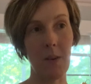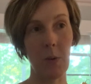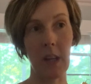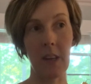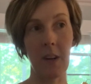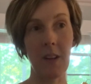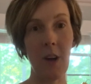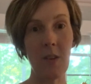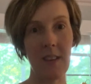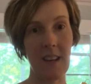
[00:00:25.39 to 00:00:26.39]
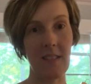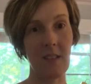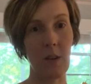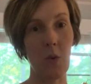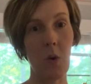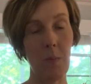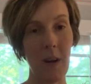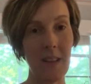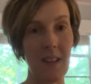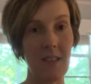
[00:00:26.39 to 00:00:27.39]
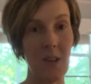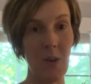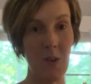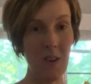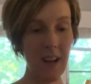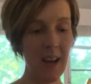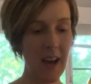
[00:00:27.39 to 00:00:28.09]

learn those is to incorporate the tune.